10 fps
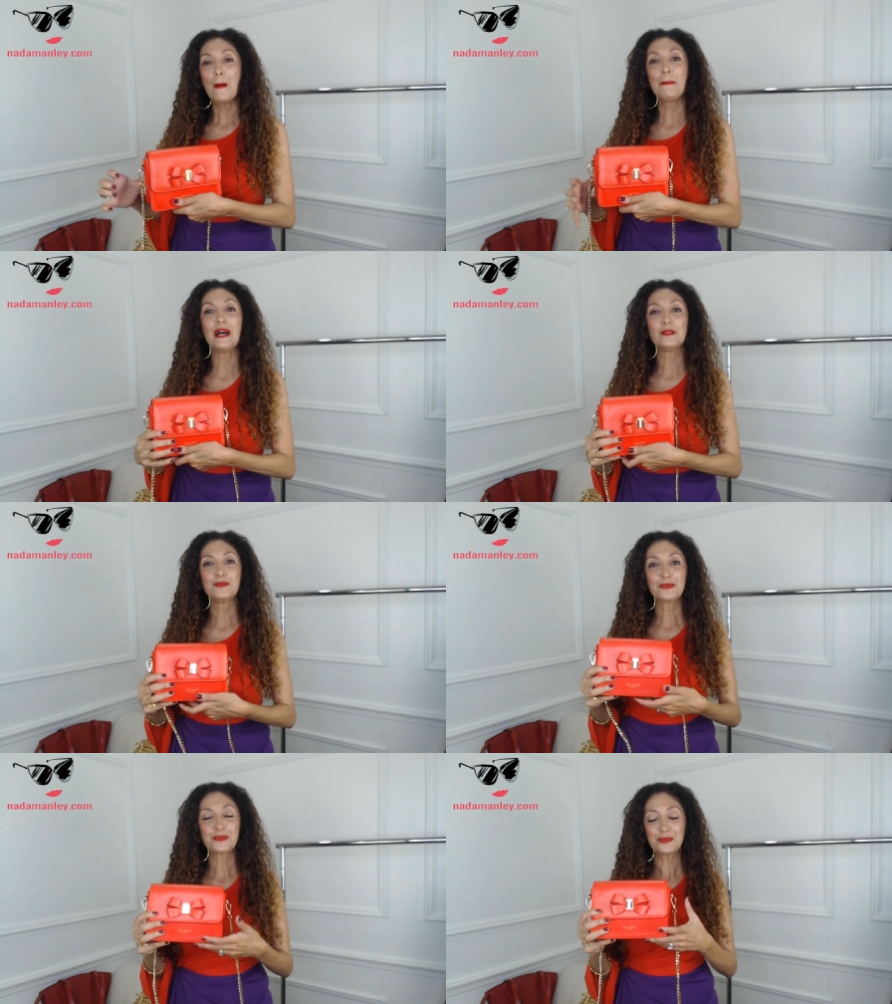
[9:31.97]
But
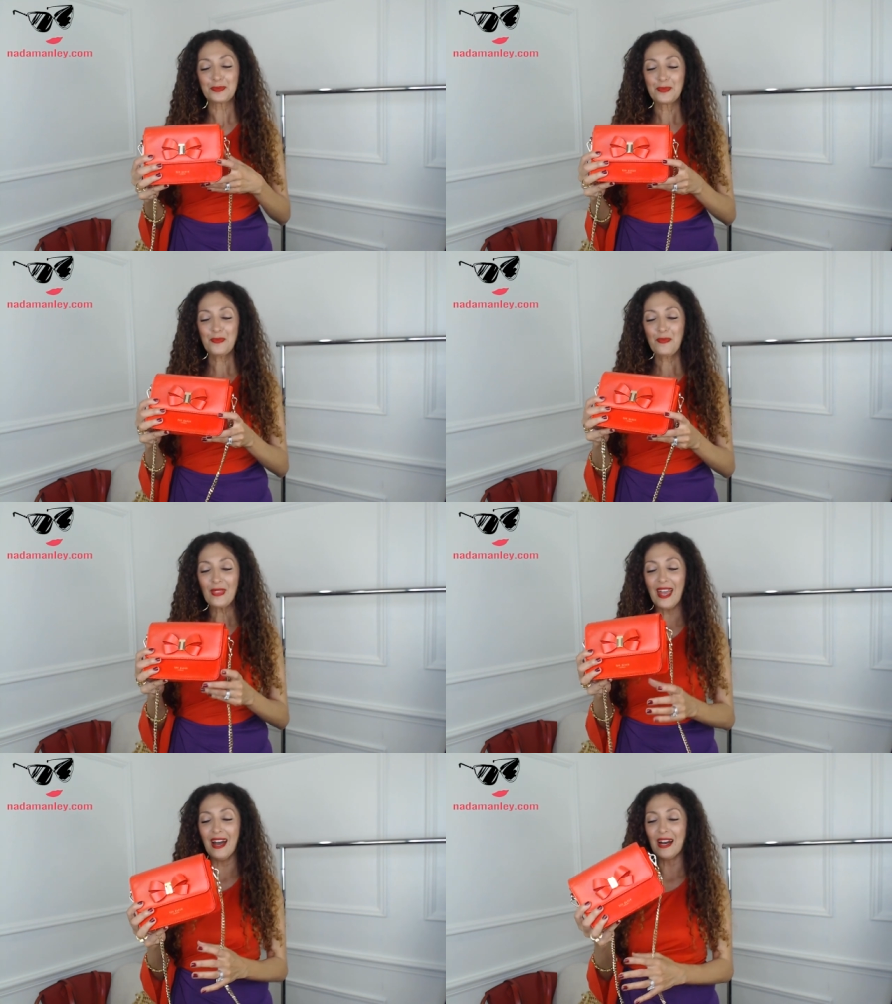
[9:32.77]

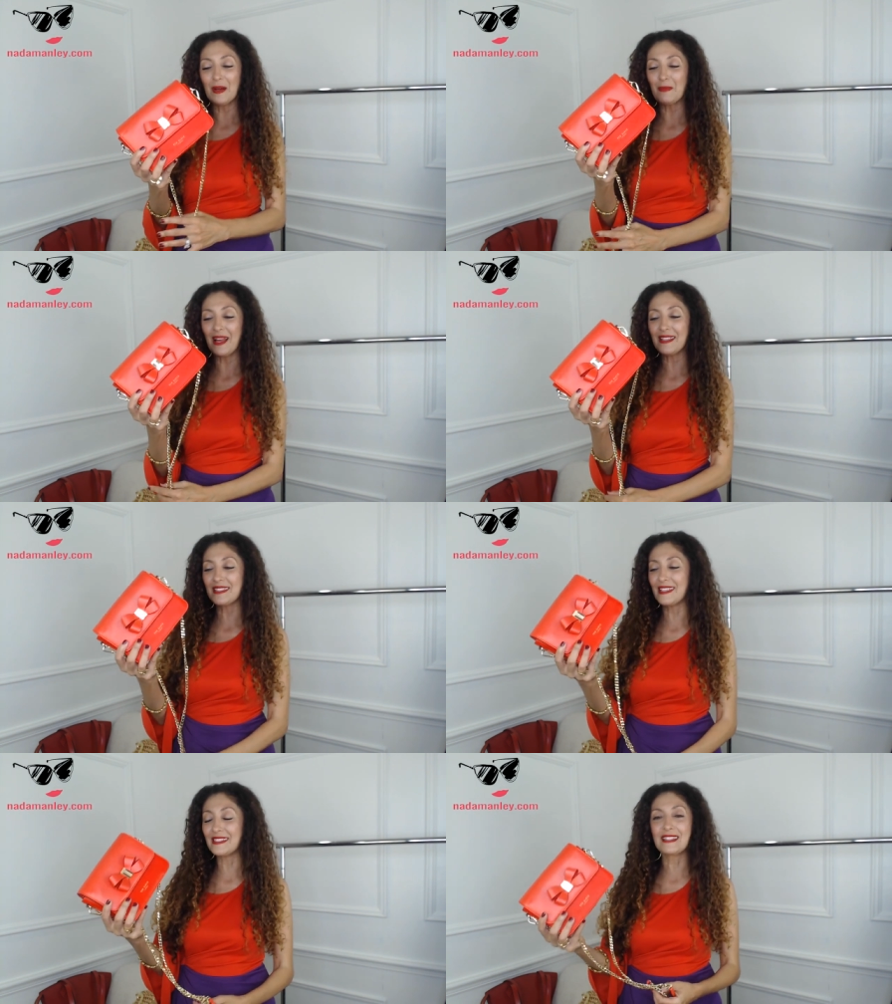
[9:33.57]
um,
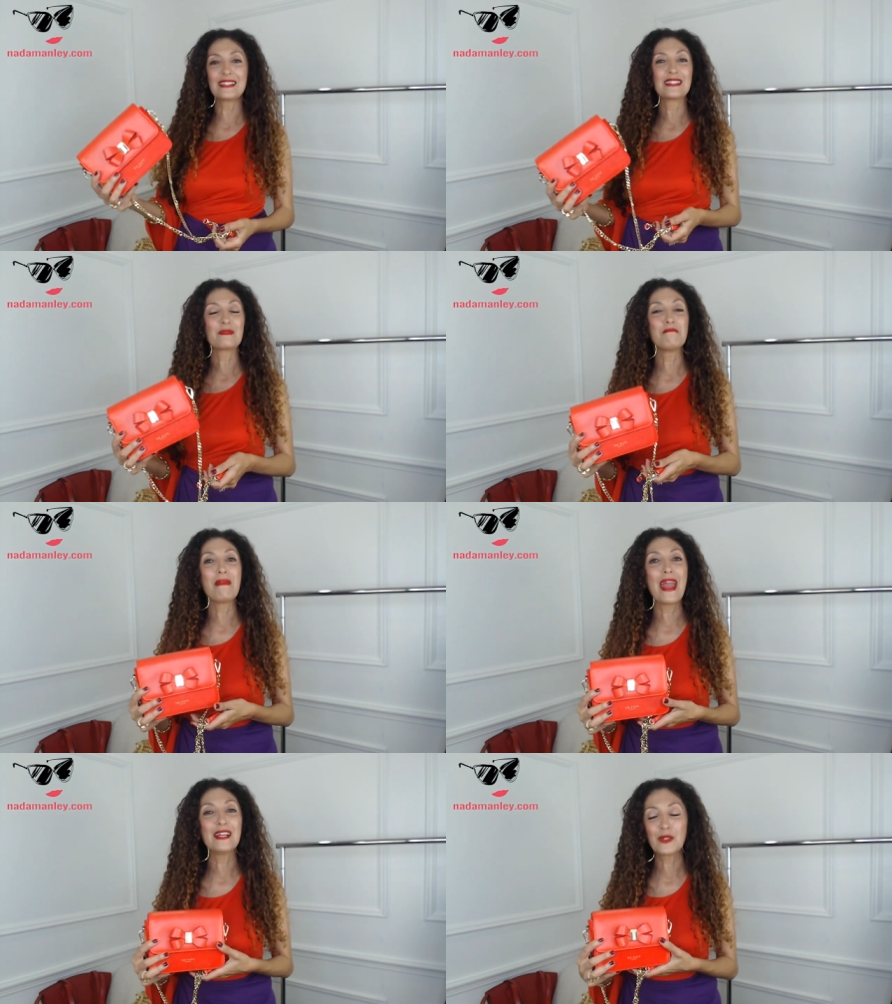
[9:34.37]
since this is
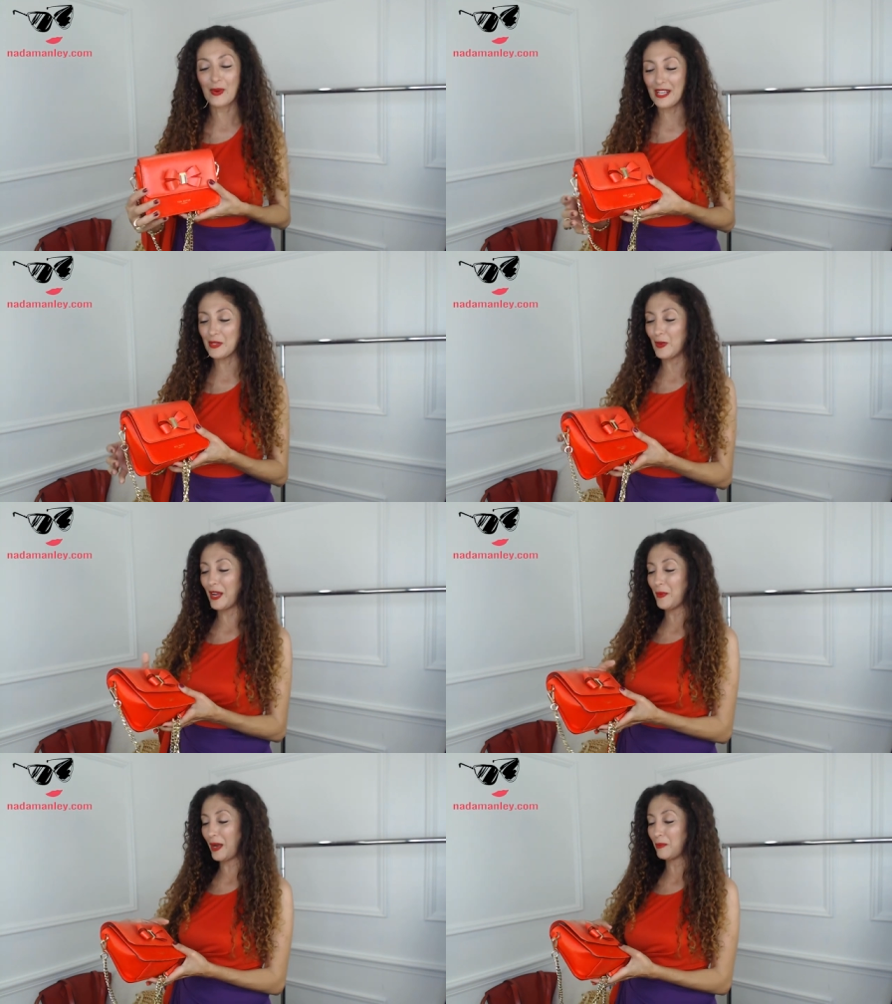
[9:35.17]
May
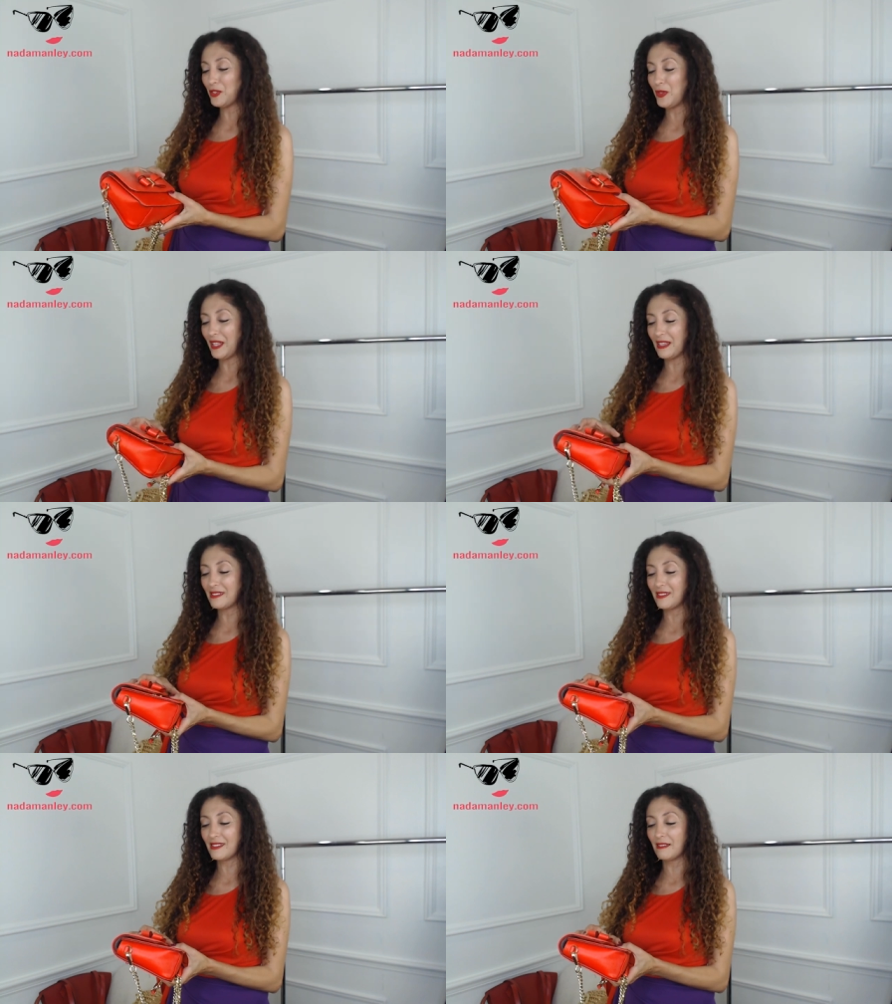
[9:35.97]
2020 when I'm shooting
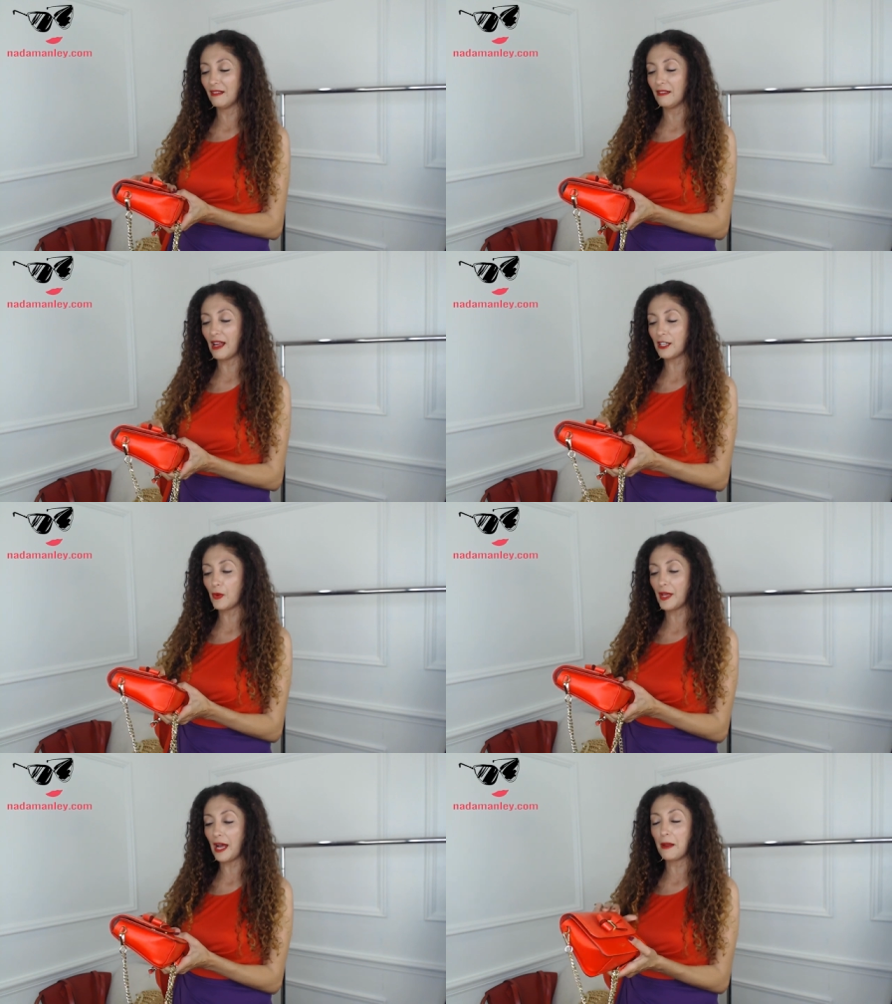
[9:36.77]
this, there's still a lot
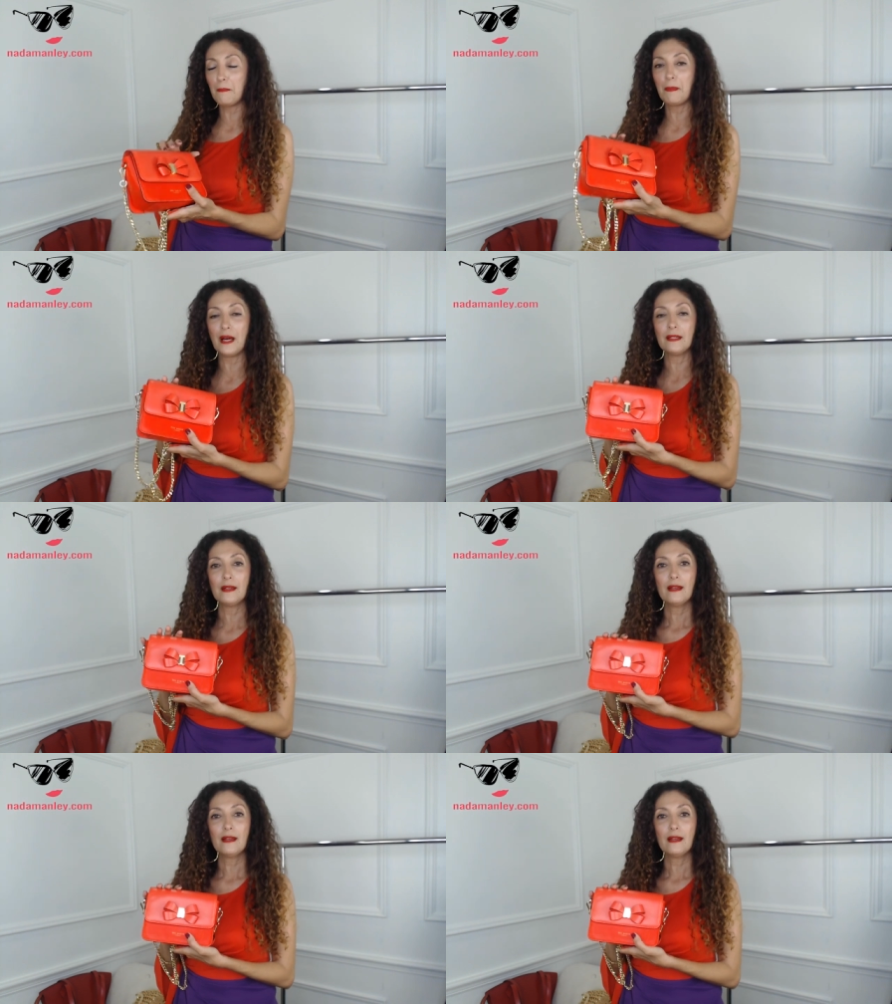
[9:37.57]
going on. But